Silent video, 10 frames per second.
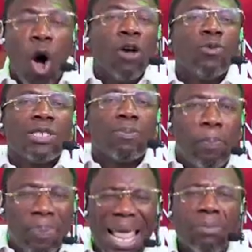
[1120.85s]
always
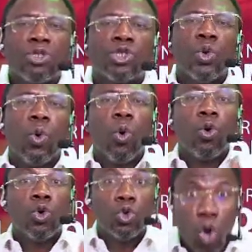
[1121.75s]
blames you
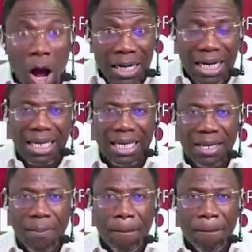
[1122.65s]
wrongly.
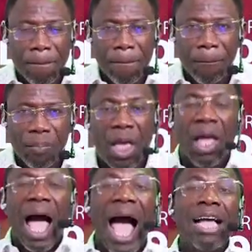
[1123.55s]

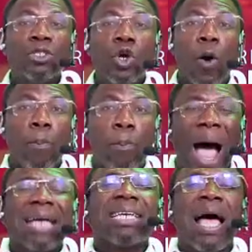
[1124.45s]
And your
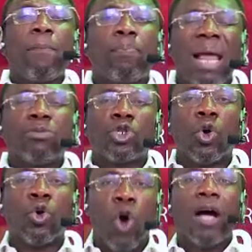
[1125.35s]
partner blames
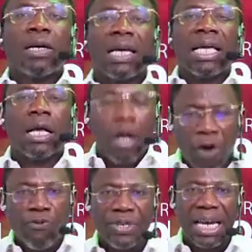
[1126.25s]
you wrongly
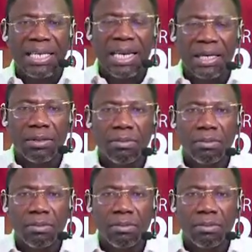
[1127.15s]
confidently.